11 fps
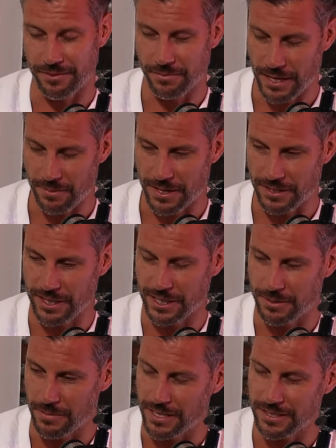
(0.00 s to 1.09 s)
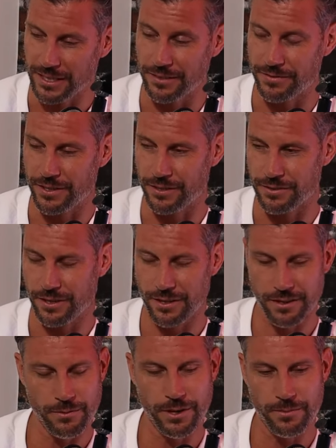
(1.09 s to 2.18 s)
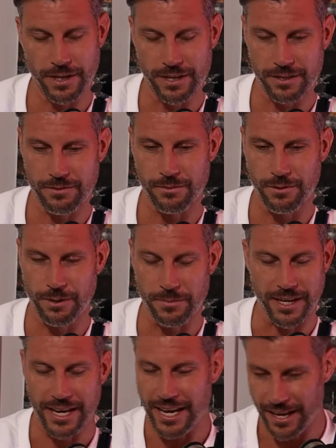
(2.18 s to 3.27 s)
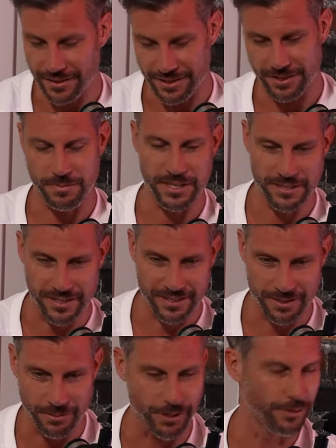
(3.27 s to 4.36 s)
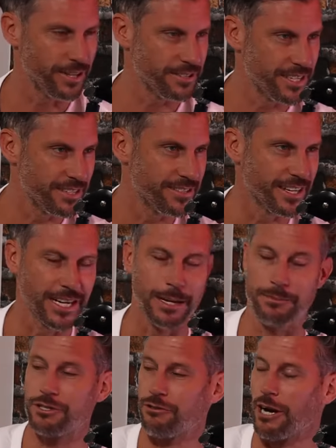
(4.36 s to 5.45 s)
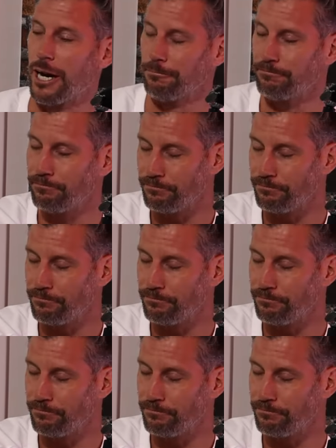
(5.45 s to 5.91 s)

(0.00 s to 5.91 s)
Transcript: There had about six months left, and I was going, "Where am I going to? Where am I going to house this business? And where are all these kids going to come and train?"